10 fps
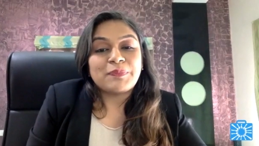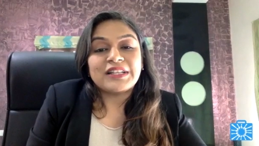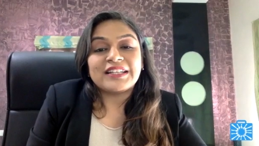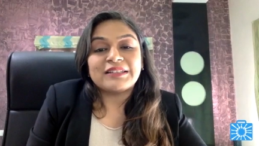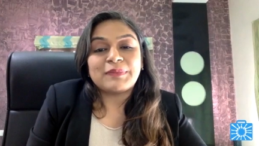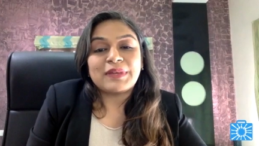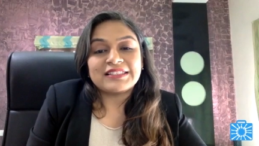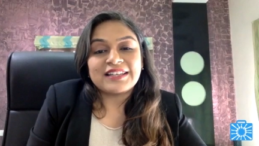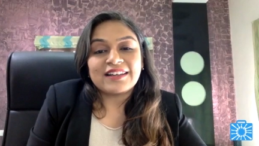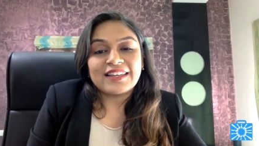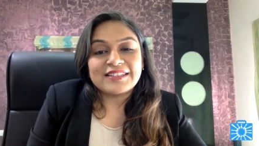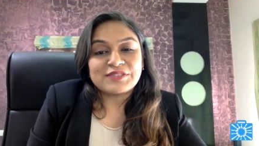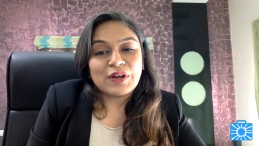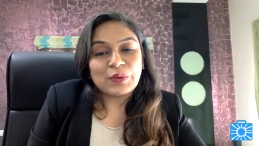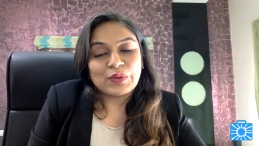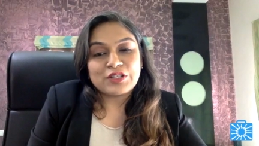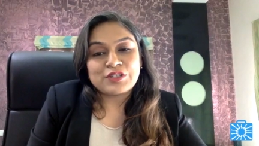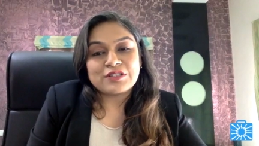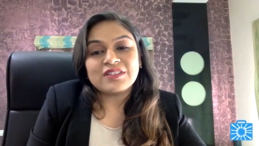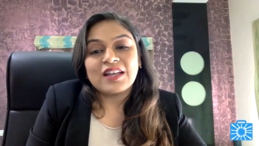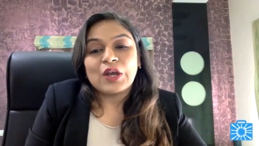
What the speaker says: Bill and Melinda Gates Foundation,